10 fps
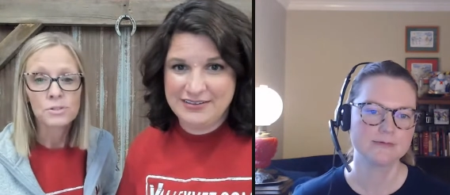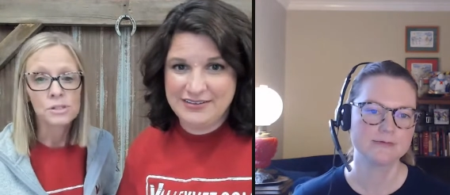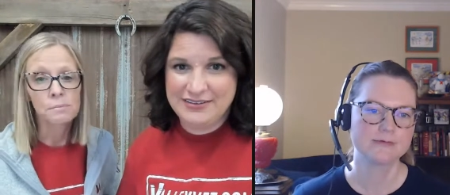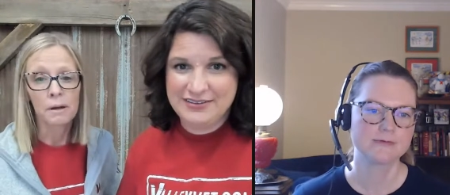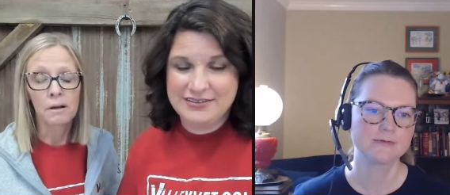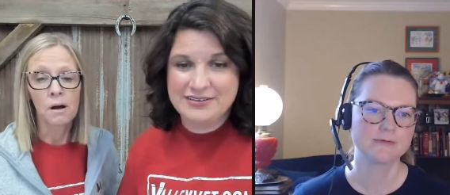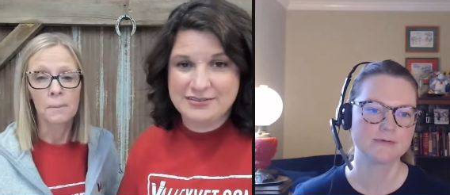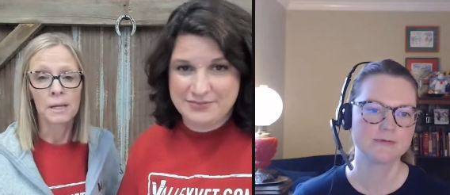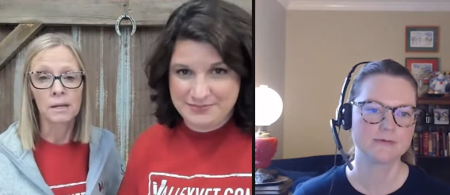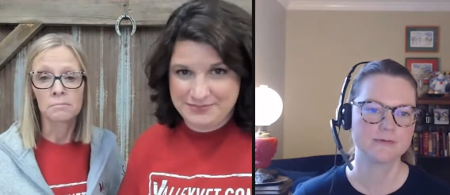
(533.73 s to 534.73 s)
Speaker 1: just by
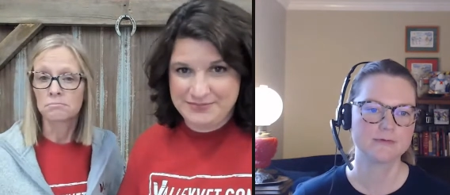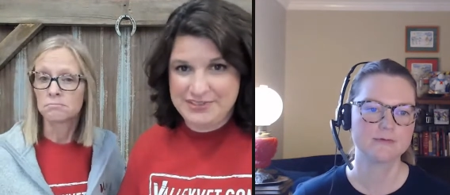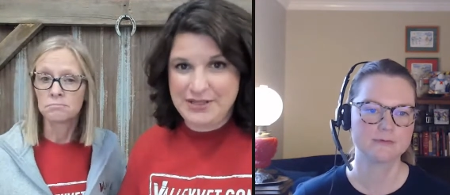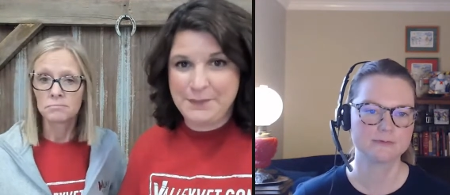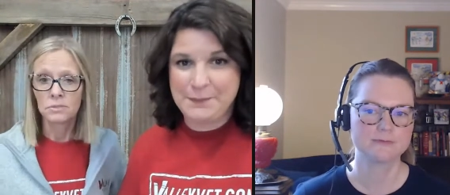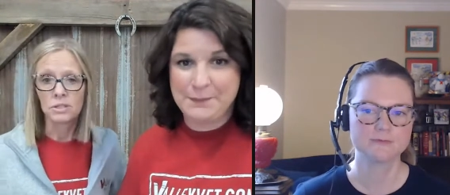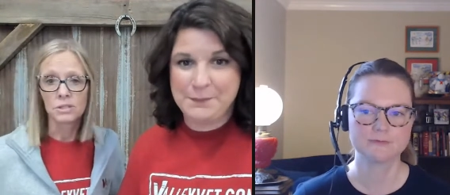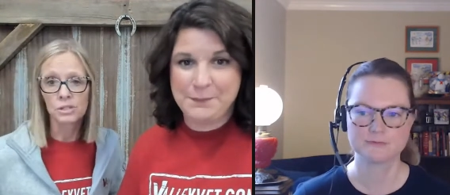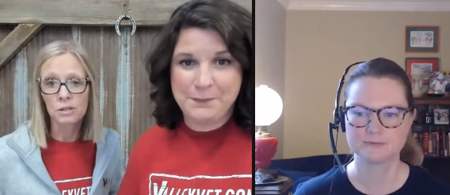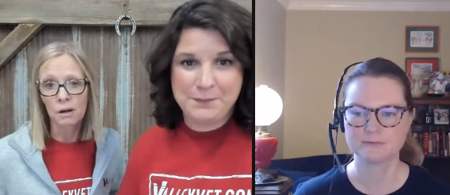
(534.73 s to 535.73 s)
commenting. Yep.
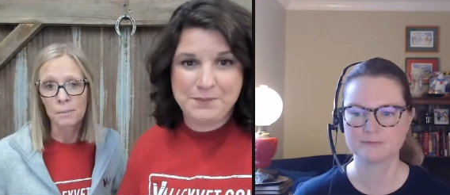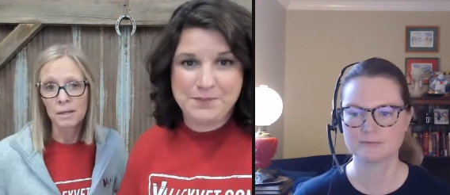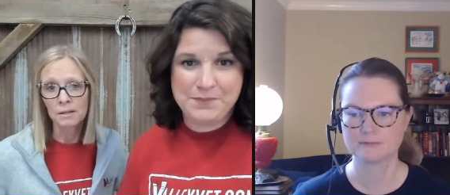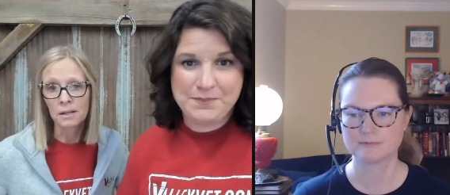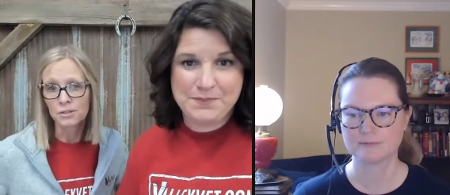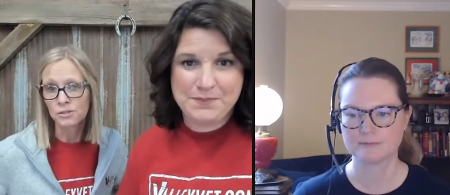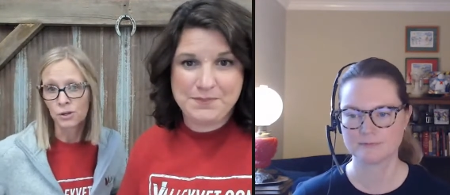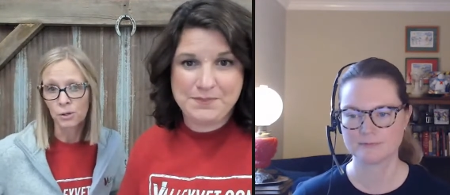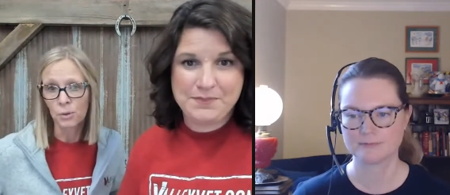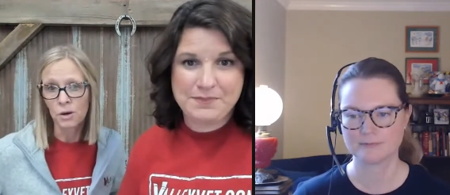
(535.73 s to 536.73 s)
You just comment, let us
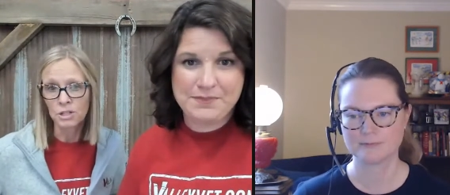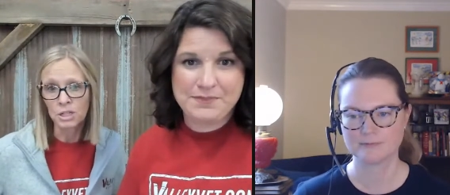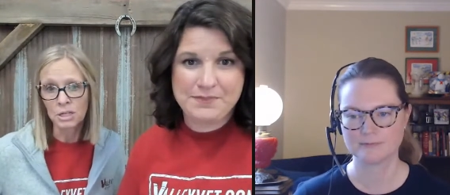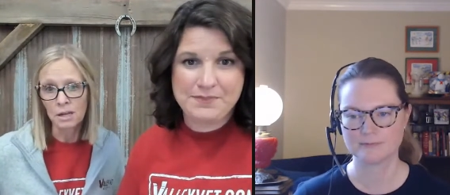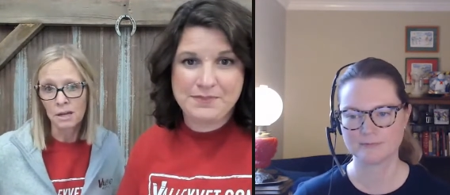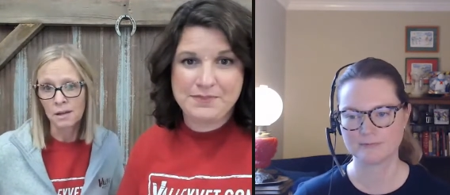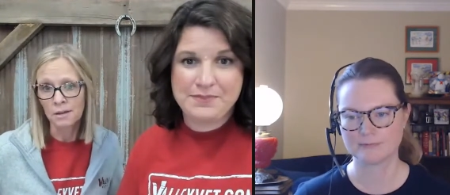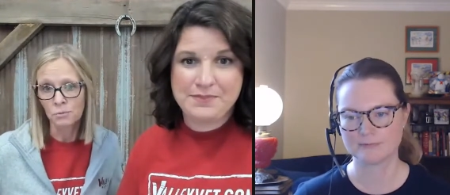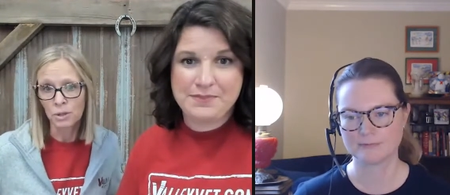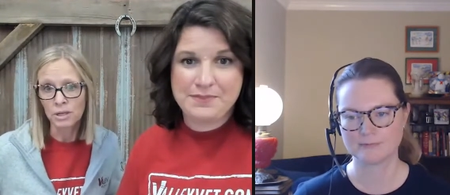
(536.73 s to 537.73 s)
know you're watching,
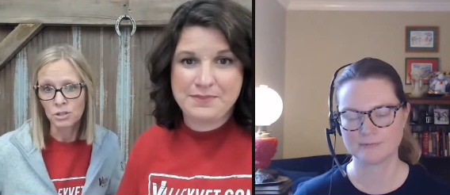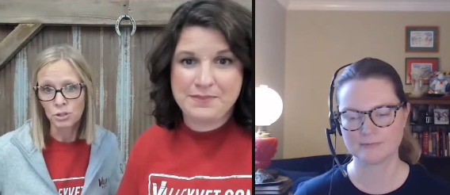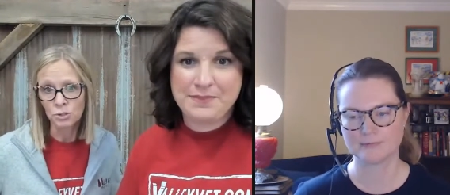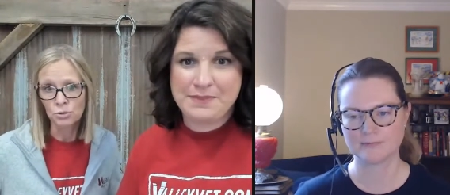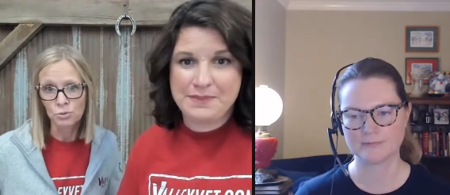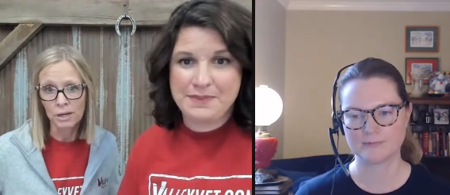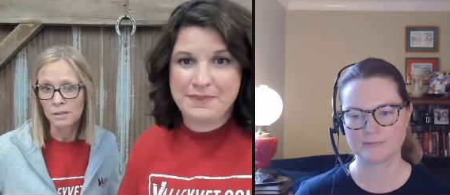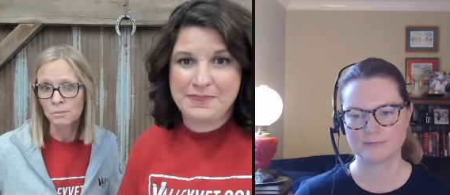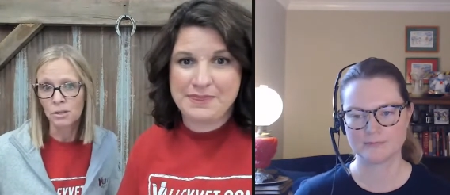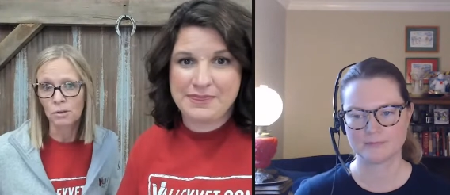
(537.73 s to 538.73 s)
and we choose
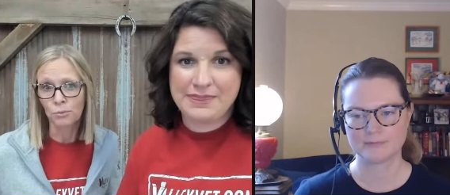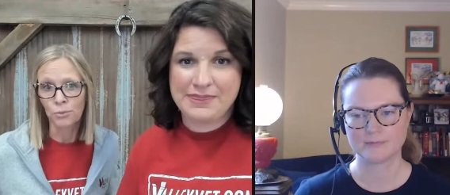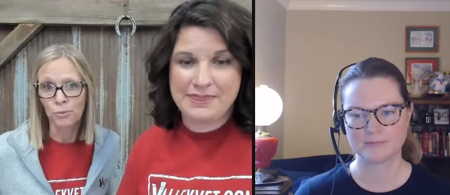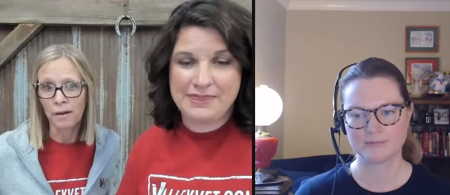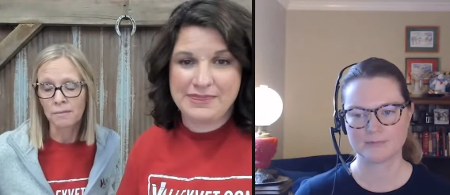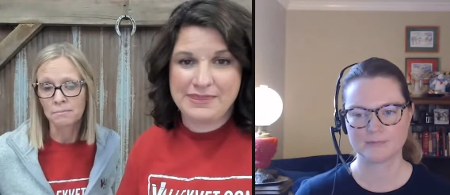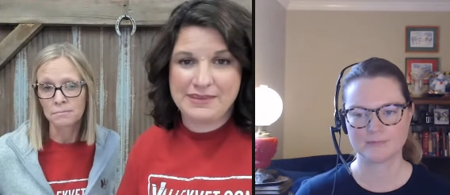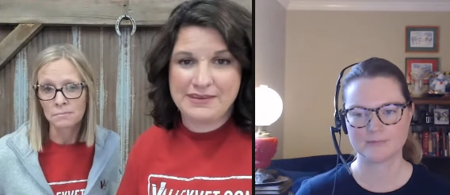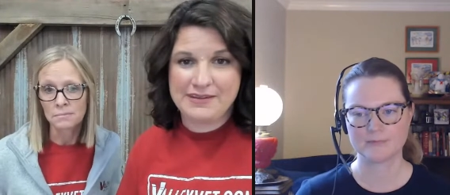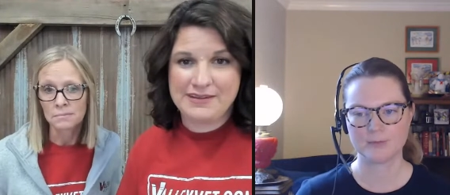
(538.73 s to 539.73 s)
randomly through that.
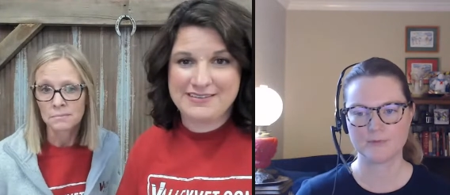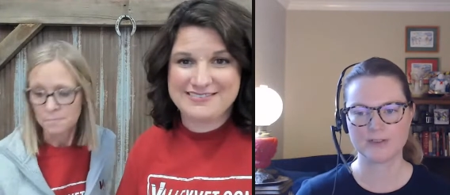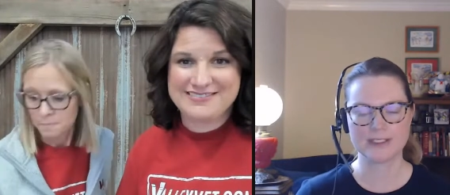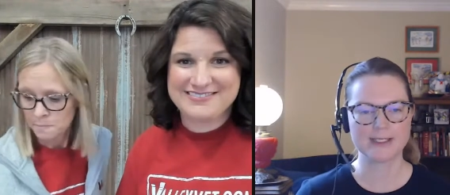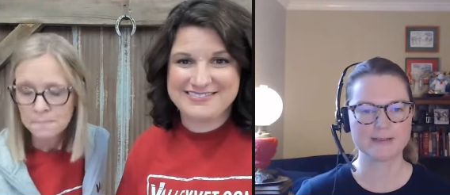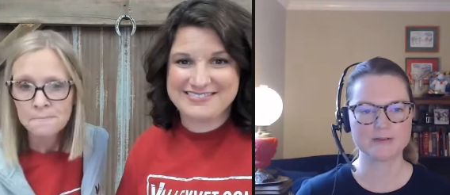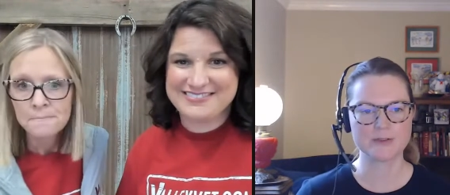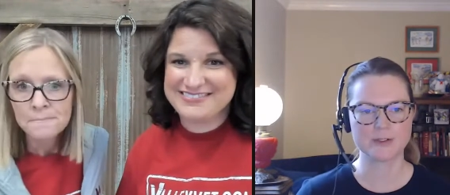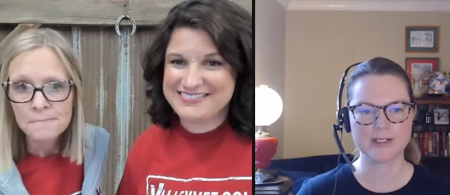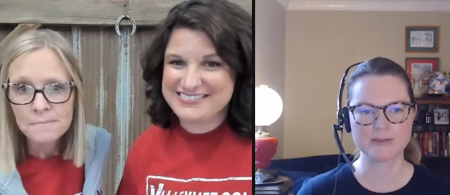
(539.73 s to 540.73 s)
Speaker 2: Perfect, Kaylin.
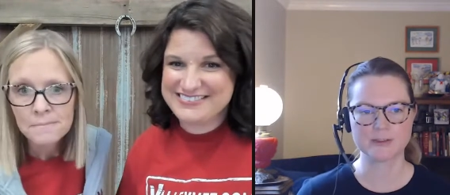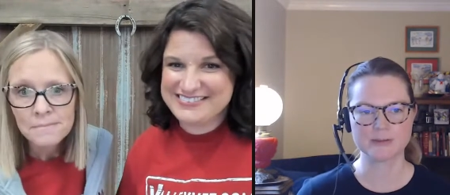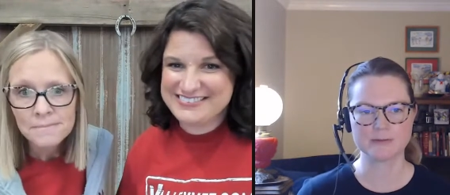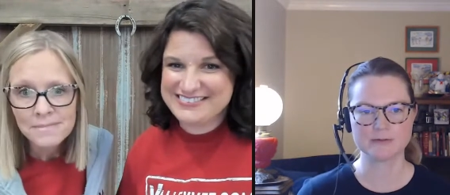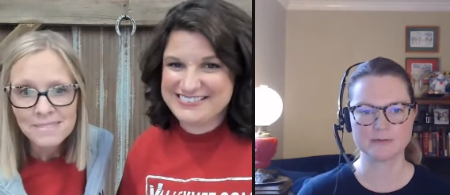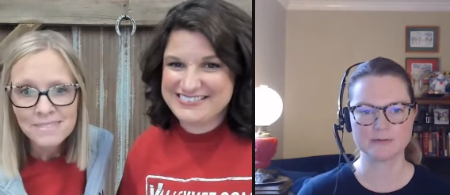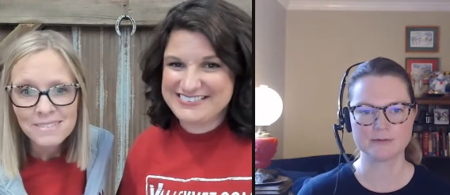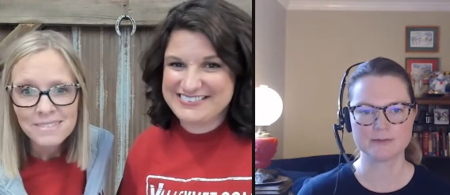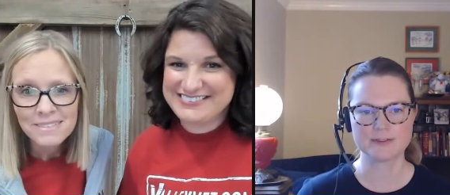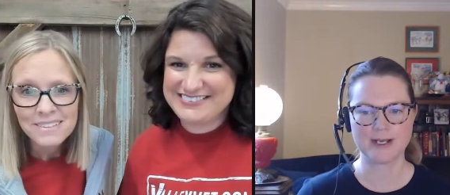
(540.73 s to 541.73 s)
So you're entered.
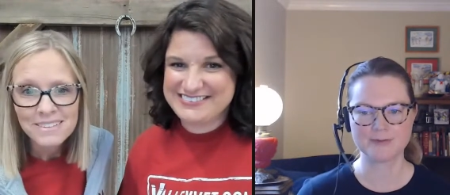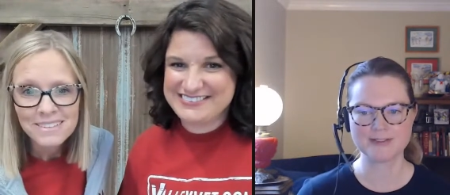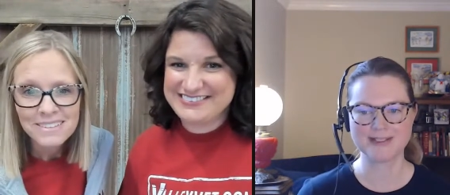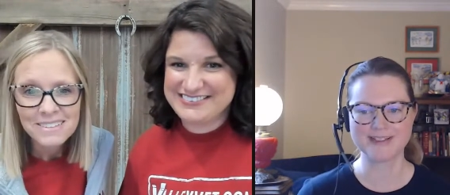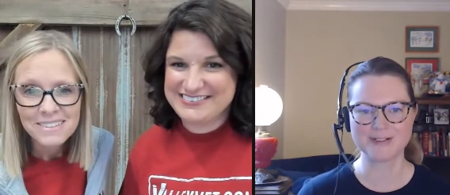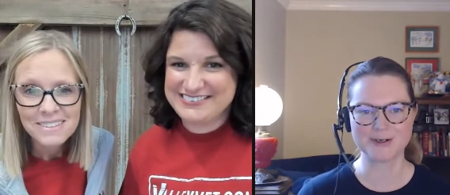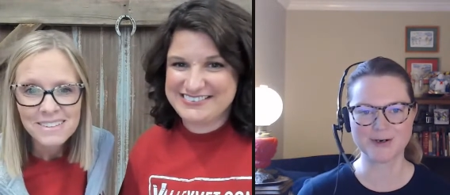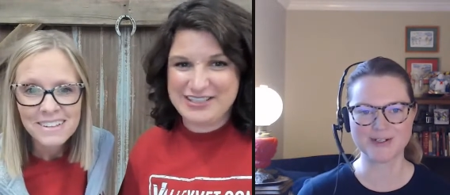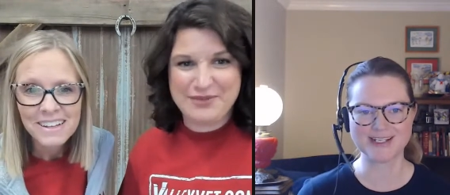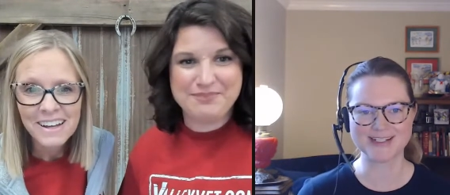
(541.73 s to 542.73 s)
Sounds like you're
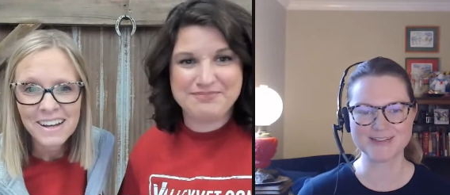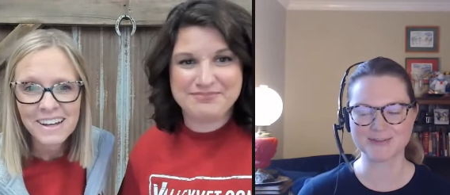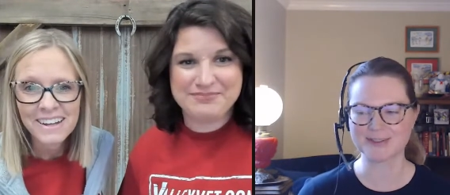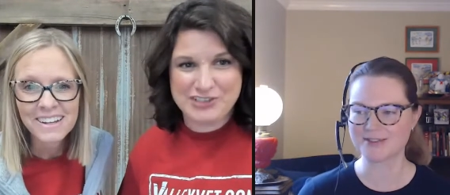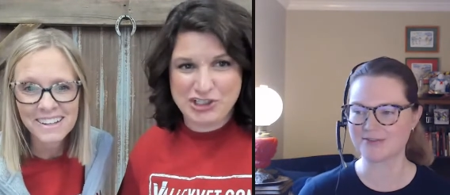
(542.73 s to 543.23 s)
already entered. That's